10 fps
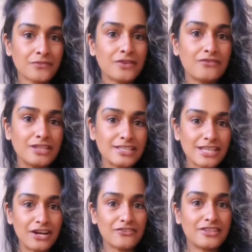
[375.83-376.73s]
feeding
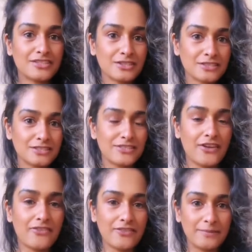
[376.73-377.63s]
off this
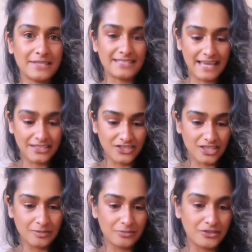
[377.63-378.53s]
divine feminine's
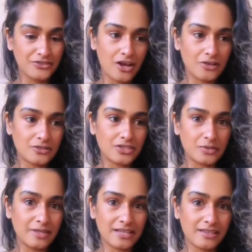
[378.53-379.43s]
energy, but not
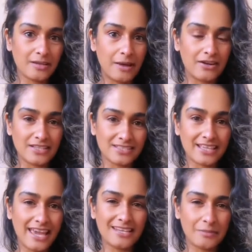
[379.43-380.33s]
doing anything about it. So
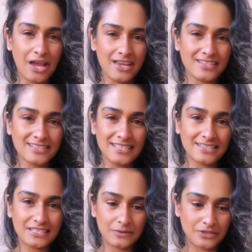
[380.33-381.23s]
again, behind the scenes
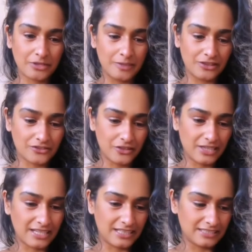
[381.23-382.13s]
is what's coming through
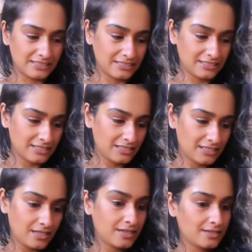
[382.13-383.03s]
here.
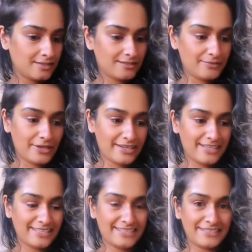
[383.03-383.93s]
By
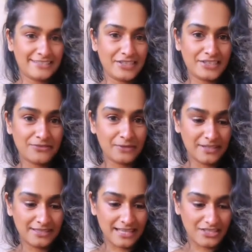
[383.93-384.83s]
Knight of
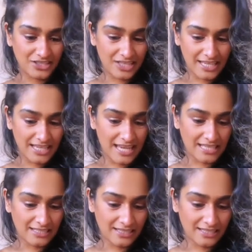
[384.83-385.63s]
Wands energy again.